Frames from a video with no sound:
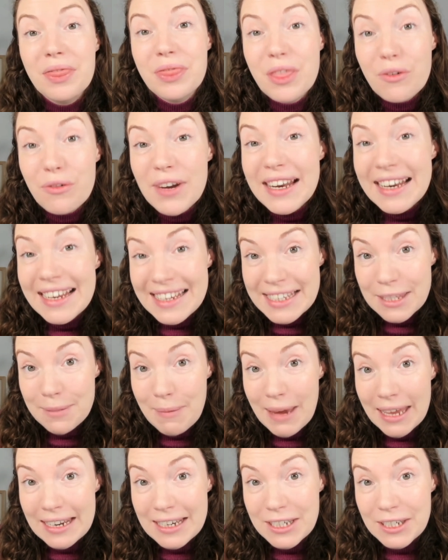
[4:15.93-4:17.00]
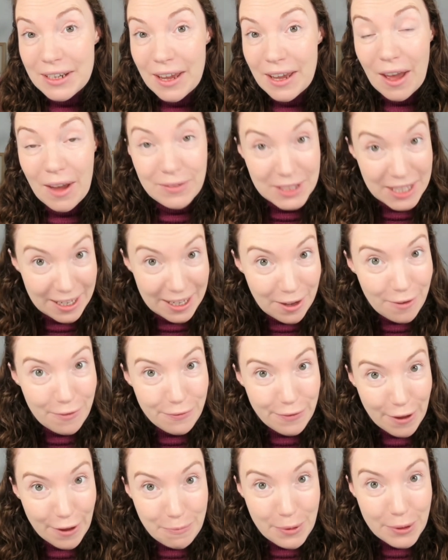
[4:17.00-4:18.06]
The release manager of Django
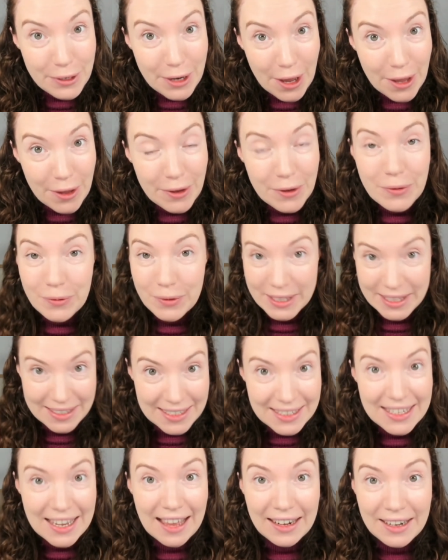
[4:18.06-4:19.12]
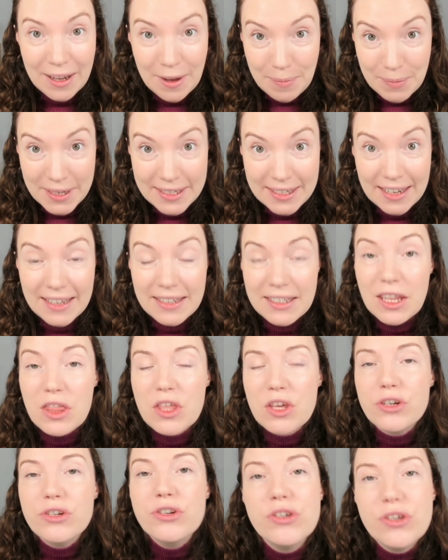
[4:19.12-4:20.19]
5.0 was Natalia Bidart,
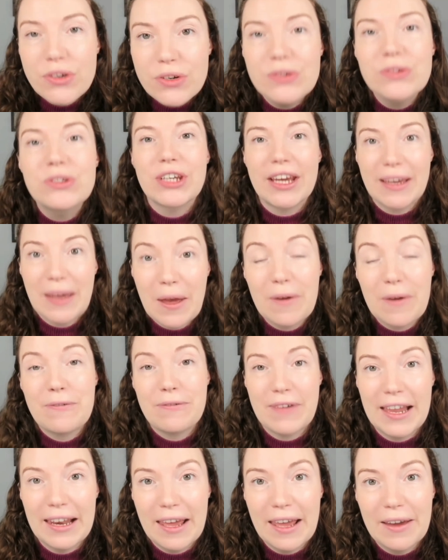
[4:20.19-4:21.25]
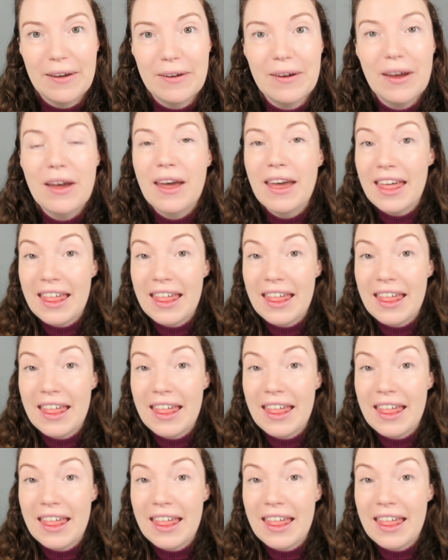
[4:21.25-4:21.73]
the new Django Fellow.